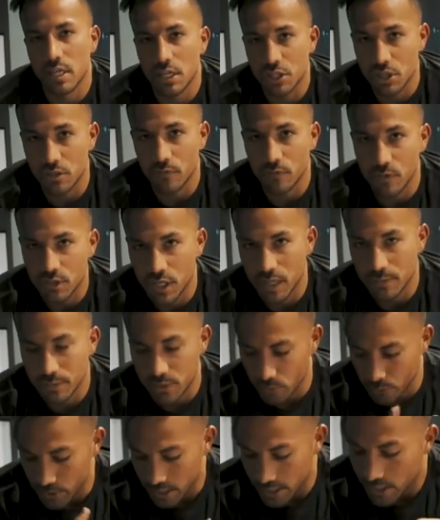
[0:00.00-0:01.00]
session a few
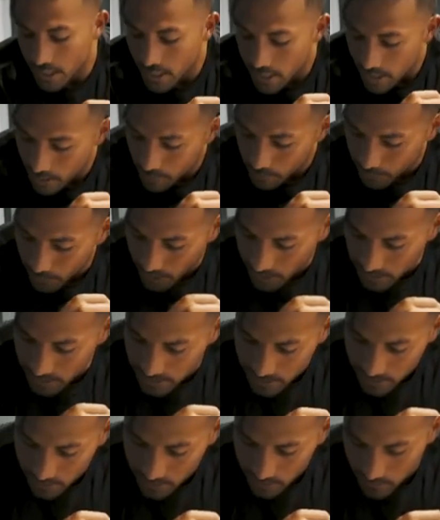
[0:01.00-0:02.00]
times a week,
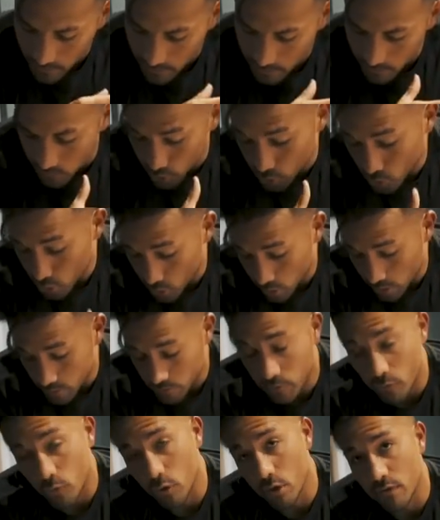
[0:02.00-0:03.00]
but you could go up
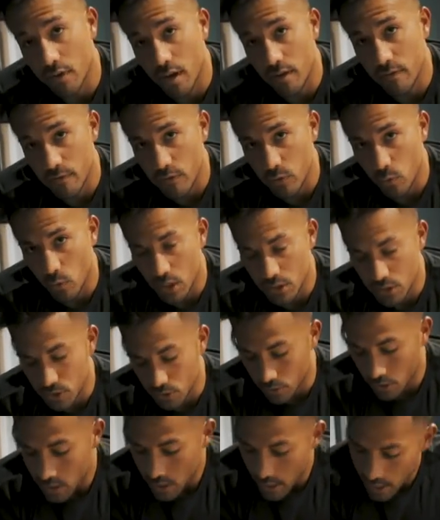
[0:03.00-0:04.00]
to 45 if you want
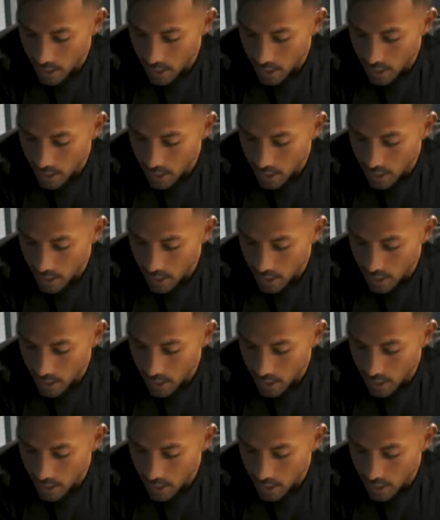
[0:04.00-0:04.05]
to.